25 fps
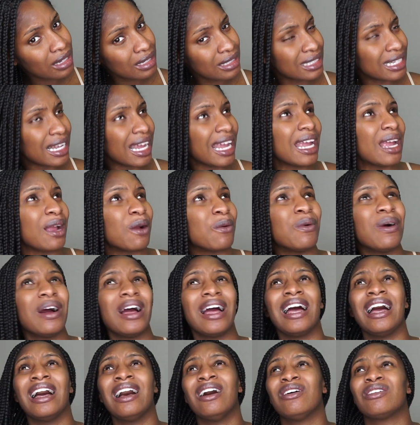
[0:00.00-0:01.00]
Dang, what
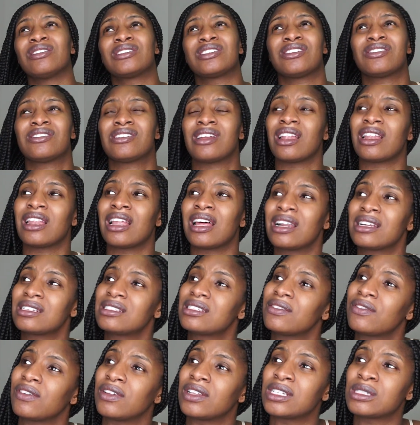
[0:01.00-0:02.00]
else? There's a lot of
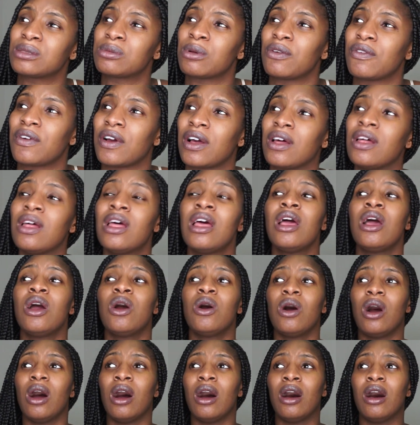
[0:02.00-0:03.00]
stuff on this profile.
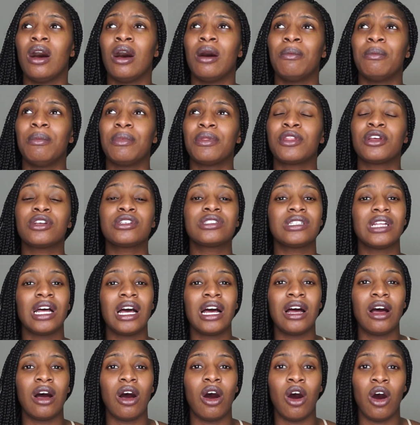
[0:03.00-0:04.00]
There's
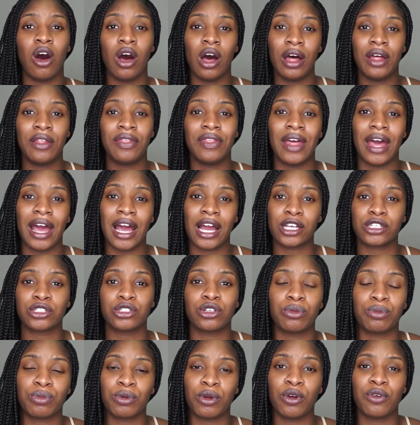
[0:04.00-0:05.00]
not on the
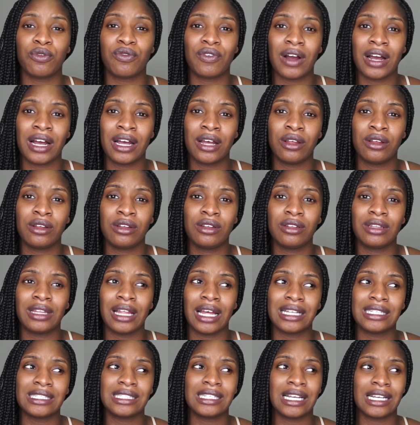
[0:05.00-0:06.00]
actual profile
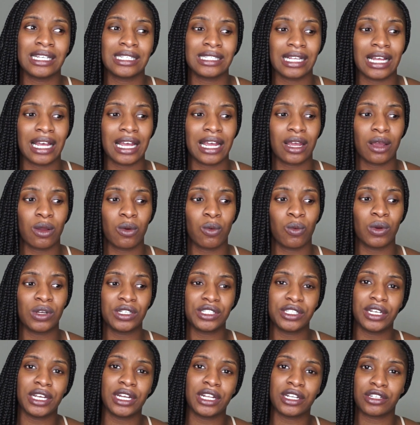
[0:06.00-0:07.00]
that says like
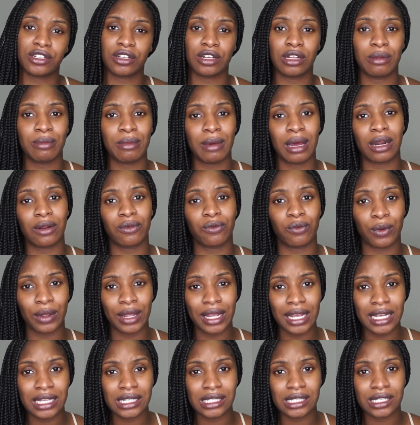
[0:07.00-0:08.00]
once you hit a certain amount of
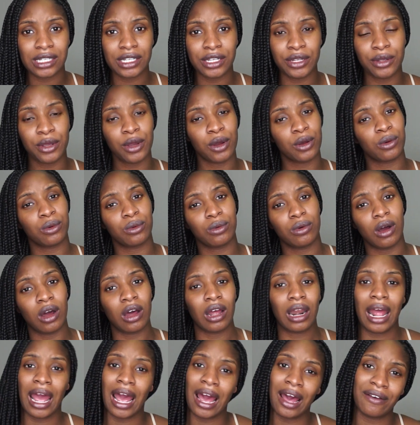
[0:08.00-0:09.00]
weeks, you go
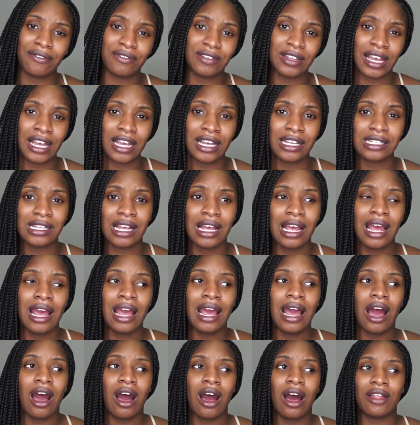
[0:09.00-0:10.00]
on half days.
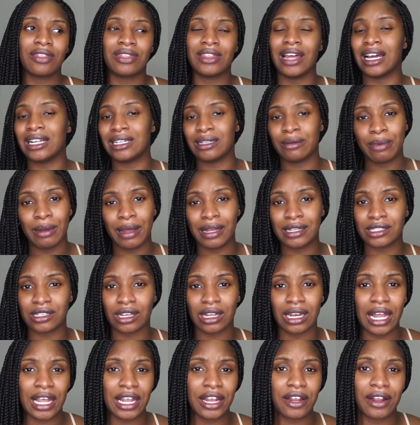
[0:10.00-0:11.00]
That depends
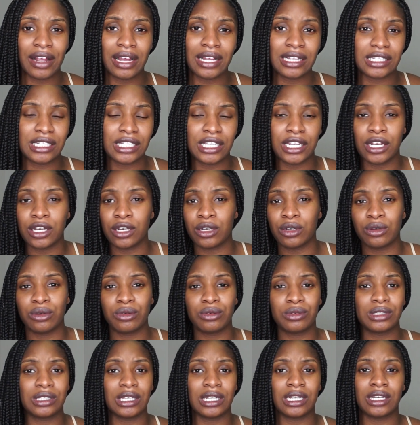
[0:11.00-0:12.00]
on like your
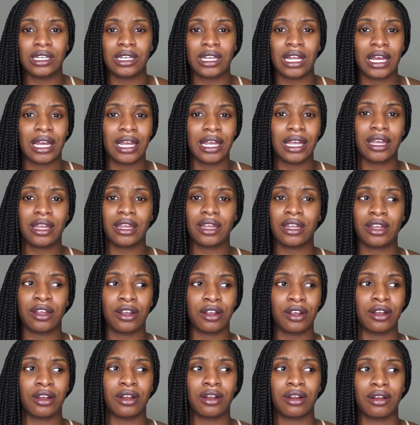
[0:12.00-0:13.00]
NCOs and like
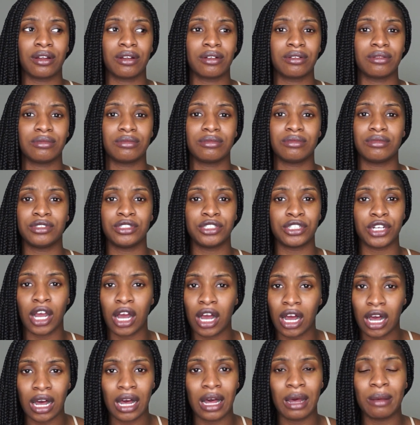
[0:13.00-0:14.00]
your
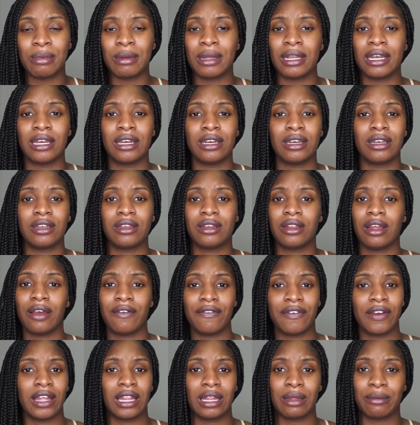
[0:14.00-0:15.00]
job and
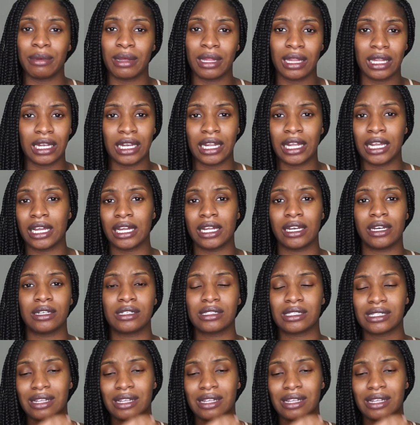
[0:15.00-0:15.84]
availability and